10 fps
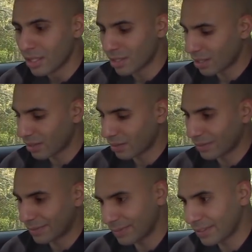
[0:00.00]

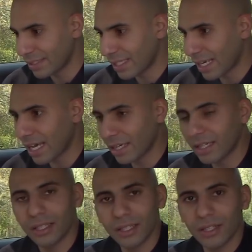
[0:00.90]
So yeah,
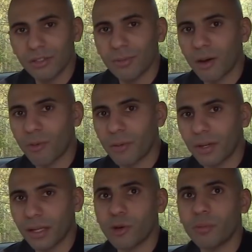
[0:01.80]
you might want to
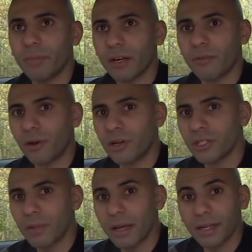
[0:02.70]
be a little bit bigger
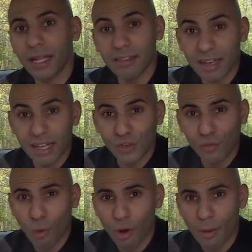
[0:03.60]
person. Maybe like the
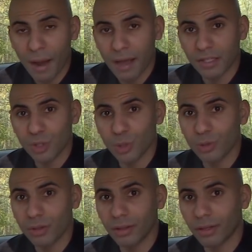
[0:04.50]
S4 might
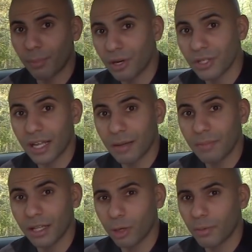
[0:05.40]
suit a person like
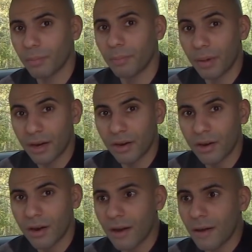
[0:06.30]
me a little bit
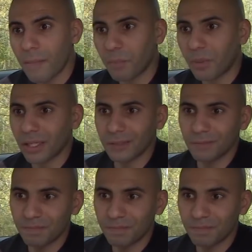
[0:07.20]
better, but